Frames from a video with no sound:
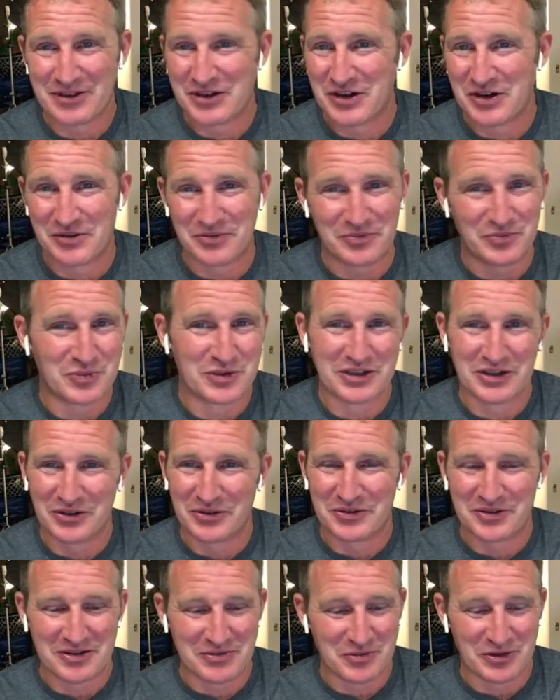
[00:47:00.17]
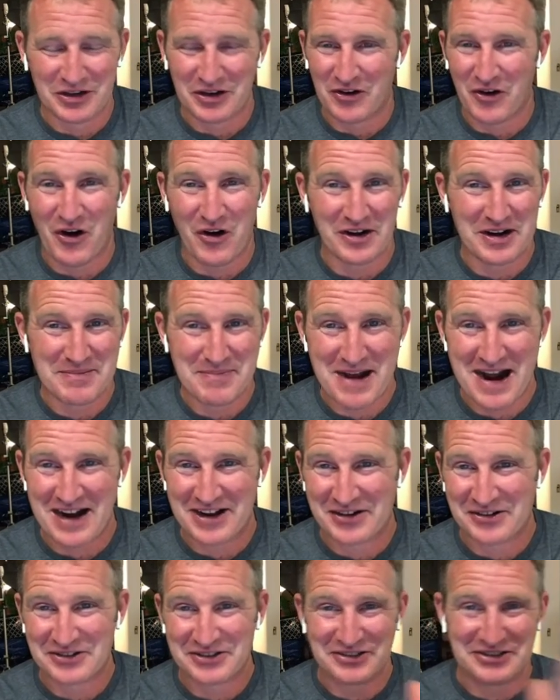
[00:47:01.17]
you know, when your when your
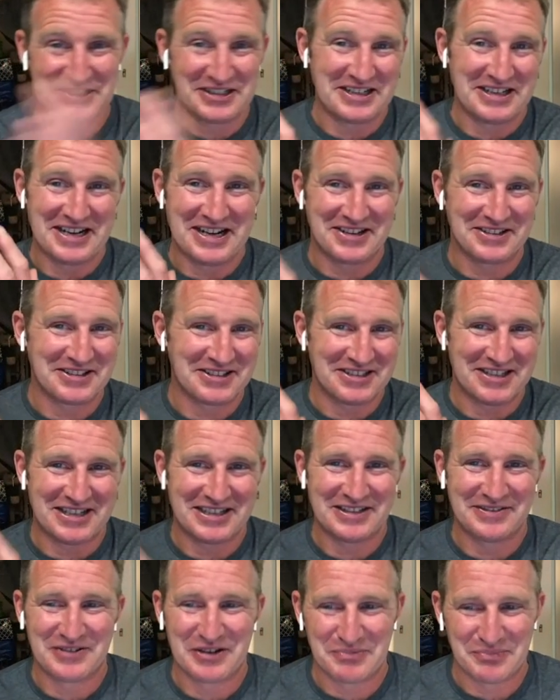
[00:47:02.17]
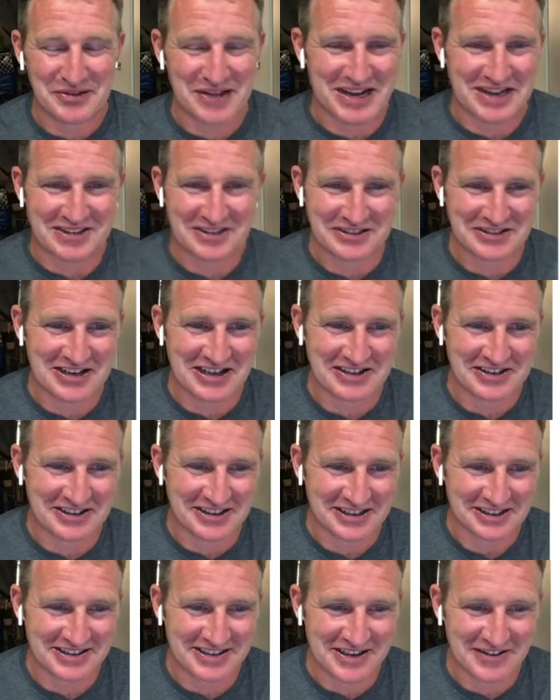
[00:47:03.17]
HardieBacker is sticking outside of your plaster
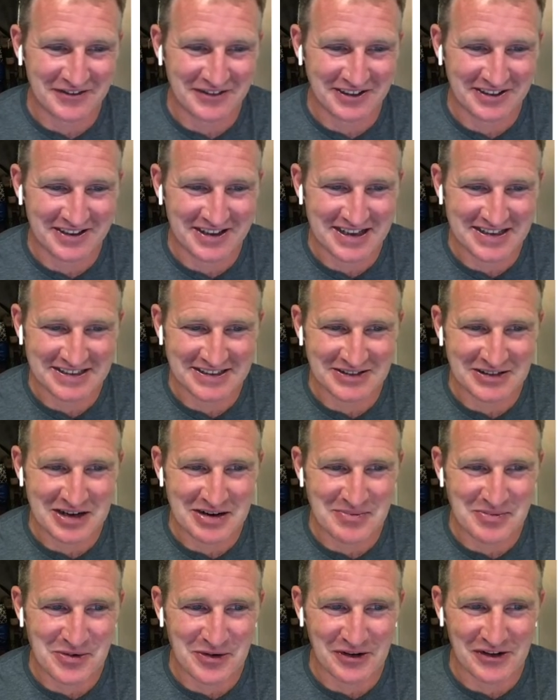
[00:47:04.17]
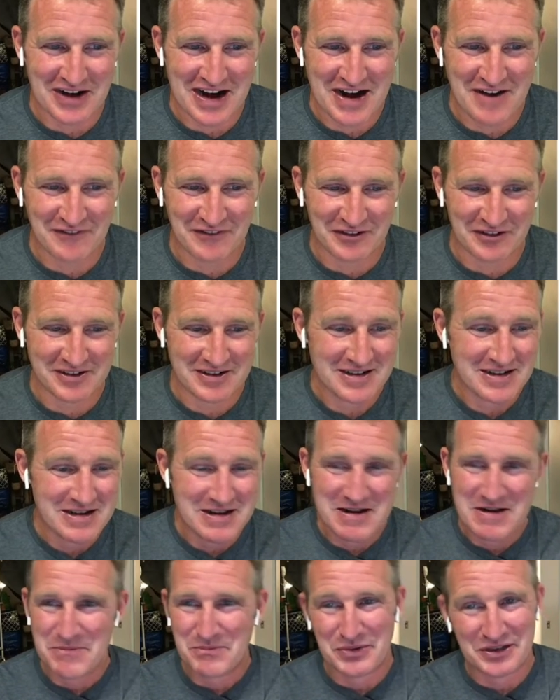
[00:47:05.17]
area, it definitely takes a lot more effort.
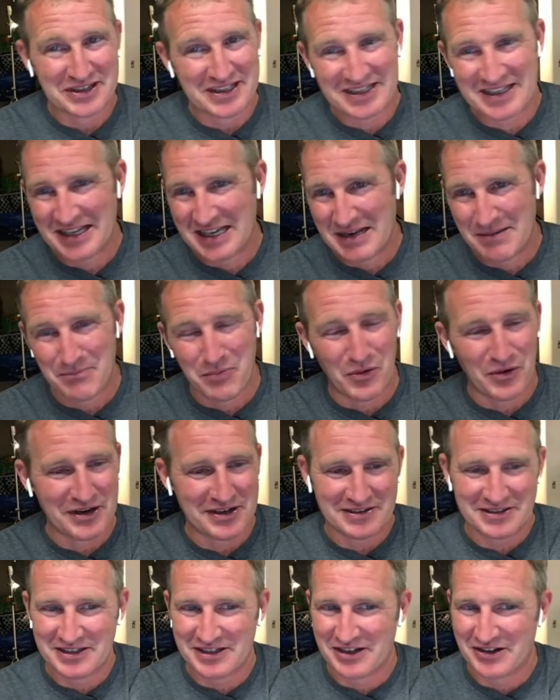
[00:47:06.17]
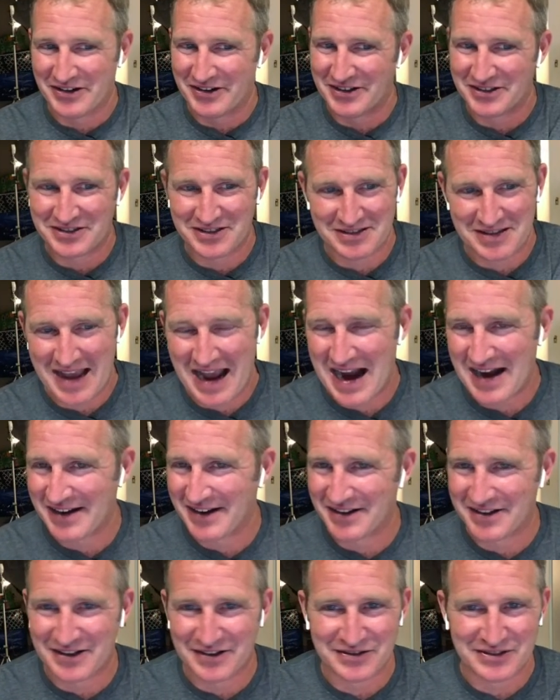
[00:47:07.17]
But the key points here is just adding
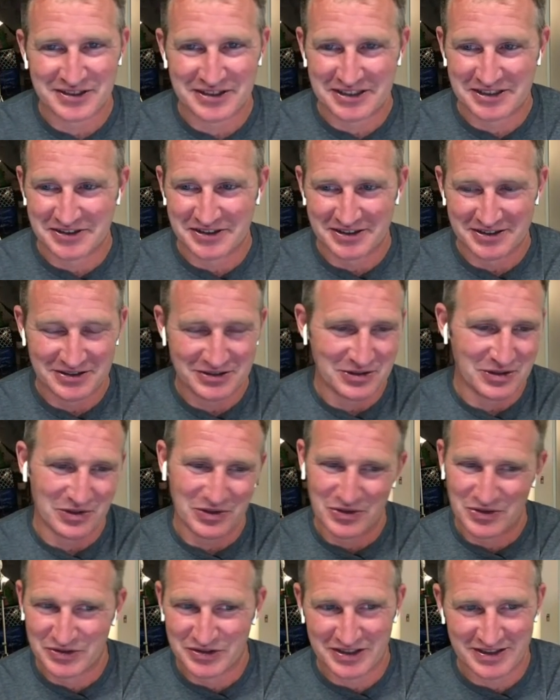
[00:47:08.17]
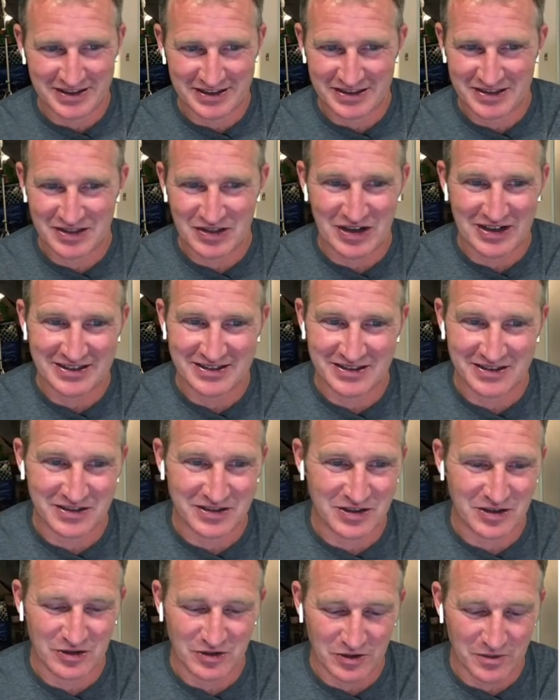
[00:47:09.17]
enough sealant. So using this sausage
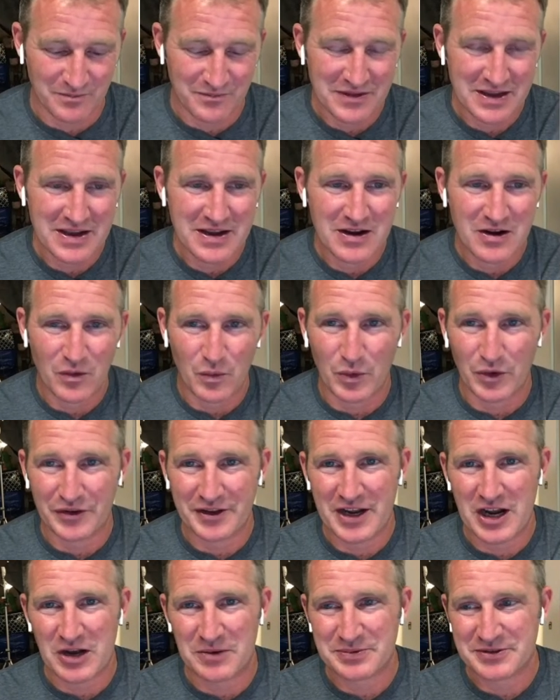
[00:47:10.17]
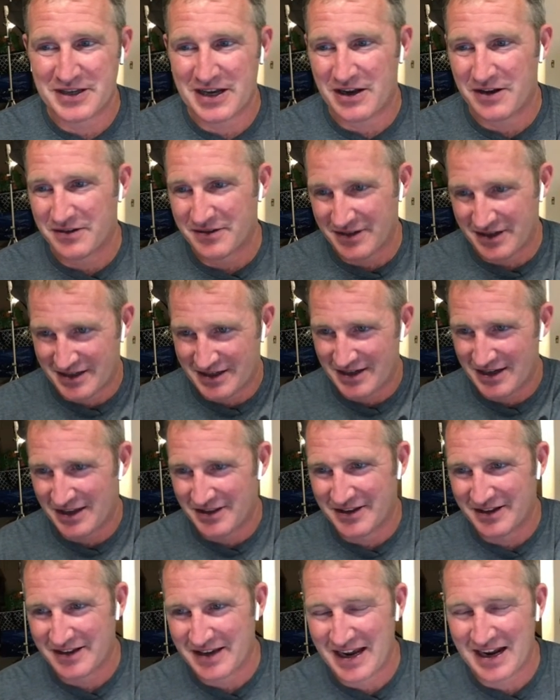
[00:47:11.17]
tube really helps out. Uh, I
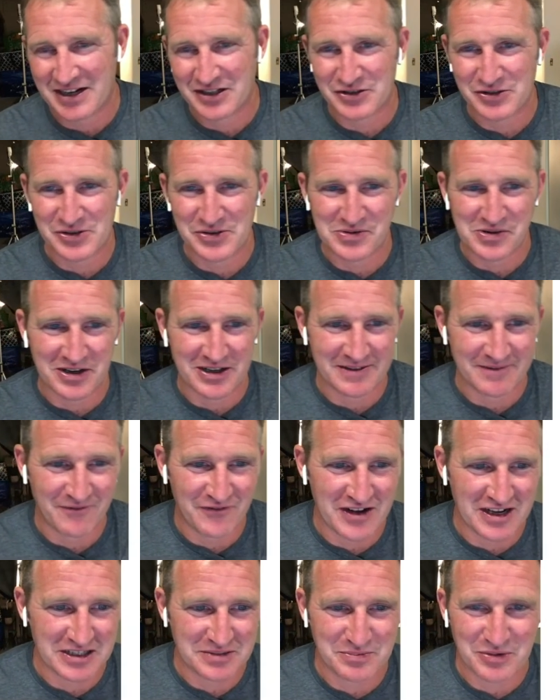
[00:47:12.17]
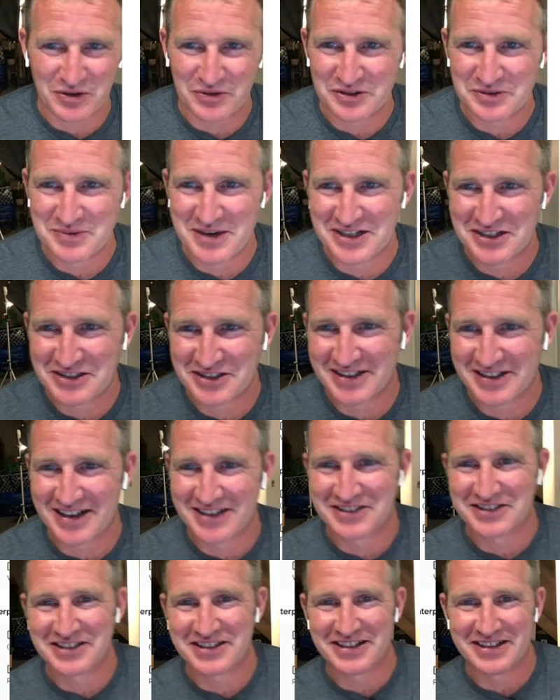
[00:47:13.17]
think Andrew on Facebook was mentioning I
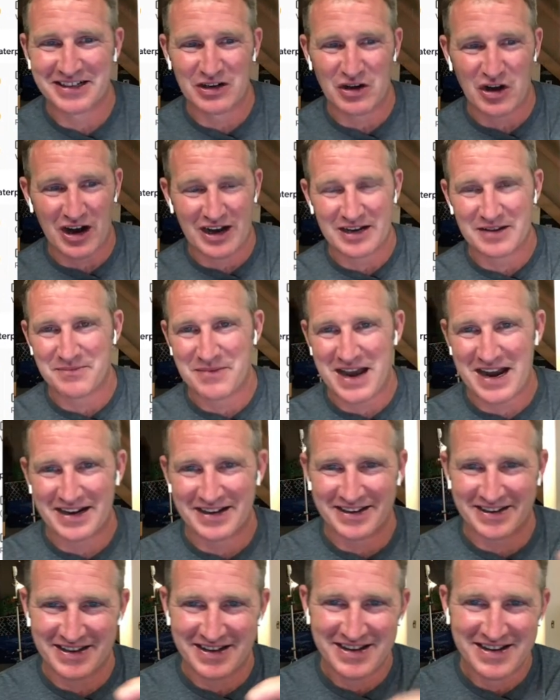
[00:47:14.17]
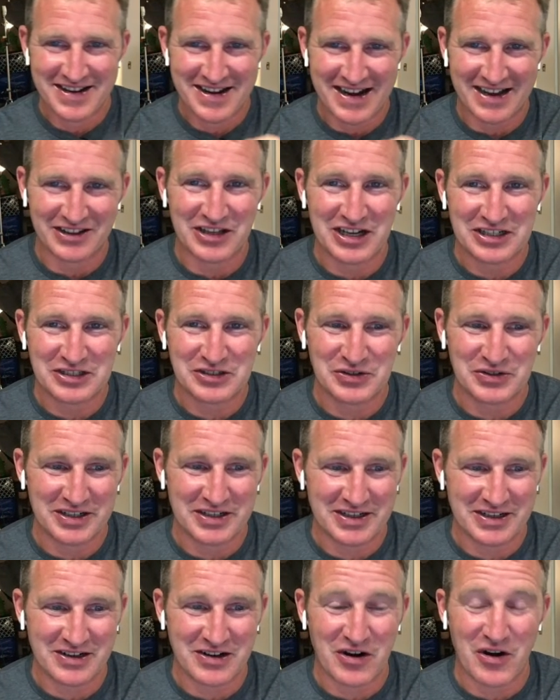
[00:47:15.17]
should get an automatic
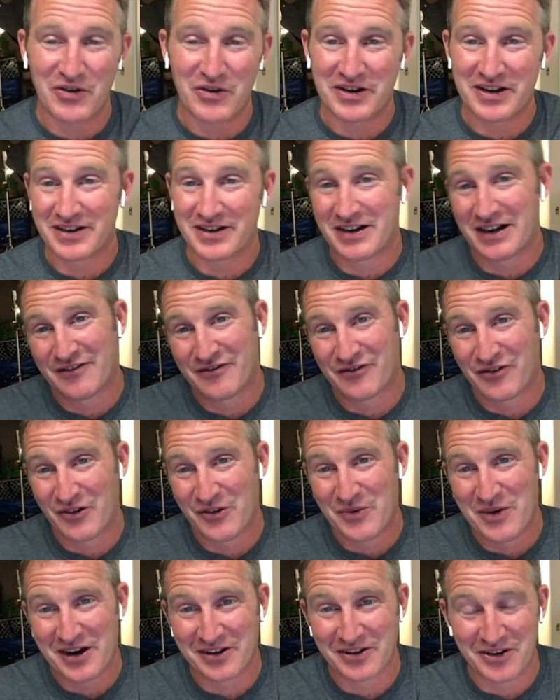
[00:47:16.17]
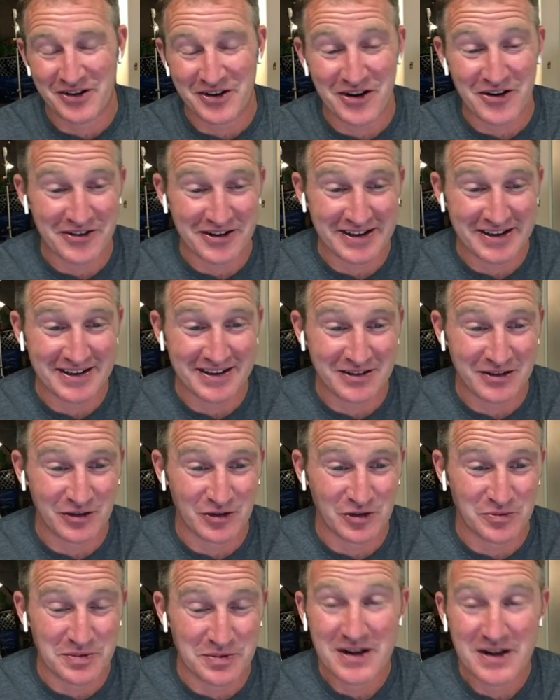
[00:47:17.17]
electric caulking gun for a regular caulking
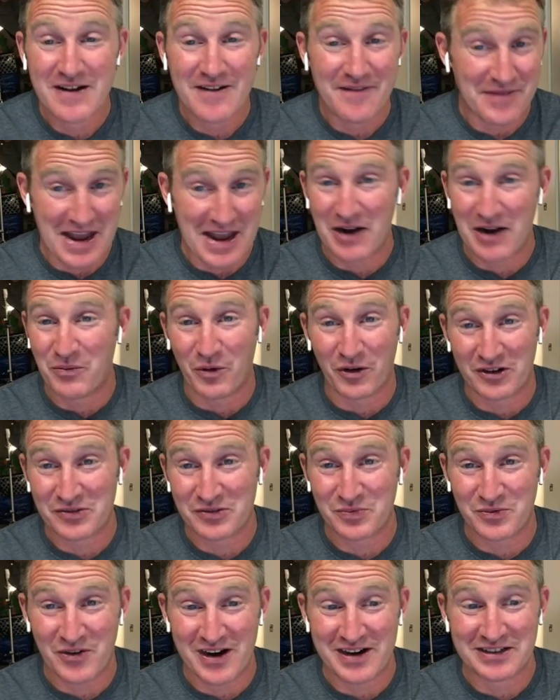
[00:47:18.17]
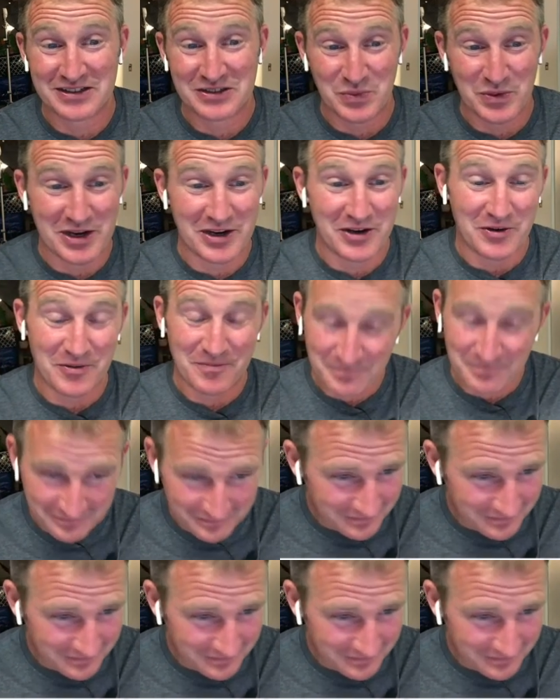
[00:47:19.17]
tube. That works great as well.